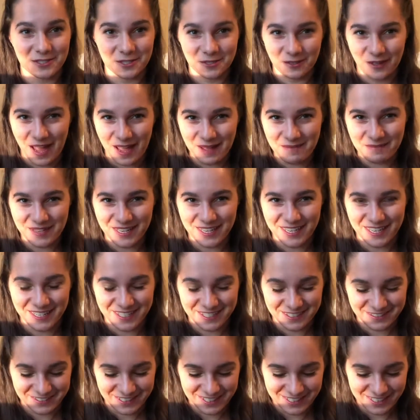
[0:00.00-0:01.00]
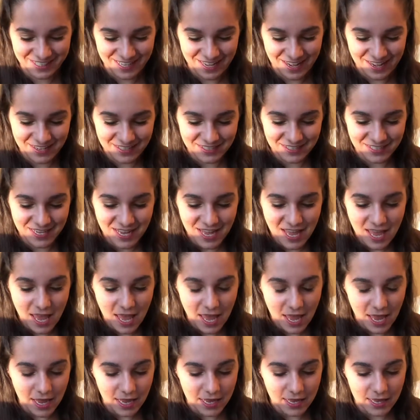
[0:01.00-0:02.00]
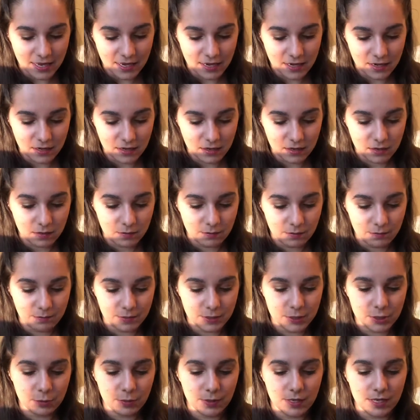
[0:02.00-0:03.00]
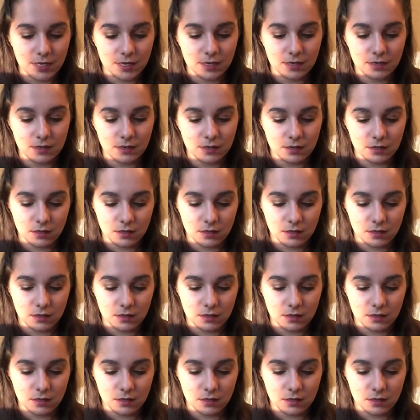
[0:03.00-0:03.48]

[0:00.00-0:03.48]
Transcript: so I'm gonna get to read it next. And between